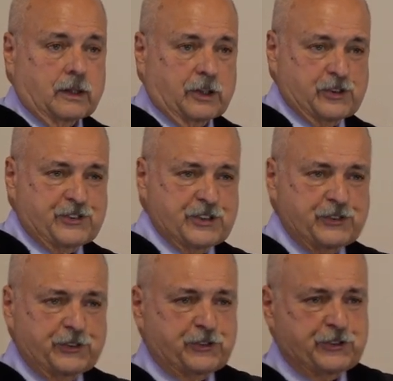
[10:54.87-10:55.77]
Her
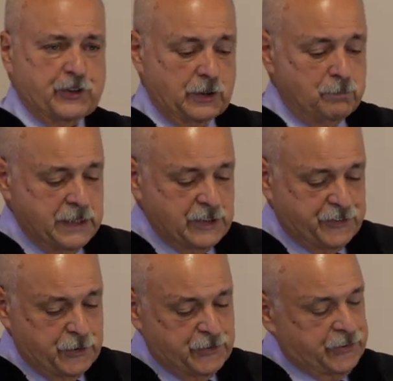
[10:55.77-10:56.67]
sister Sue
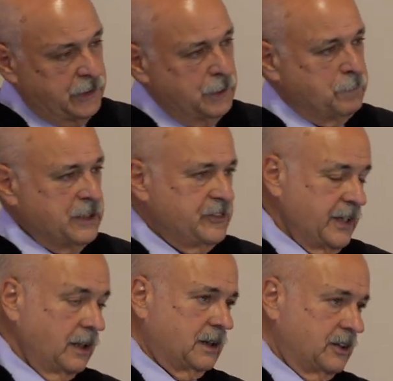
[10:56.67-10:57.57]
admits she was a little bit
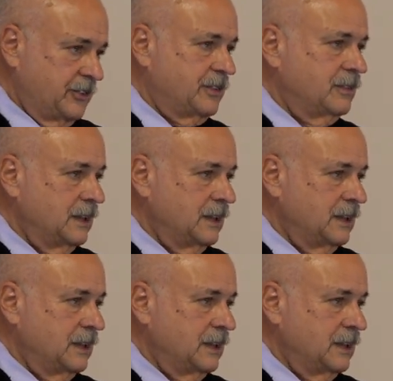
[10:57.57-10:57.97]
jealous.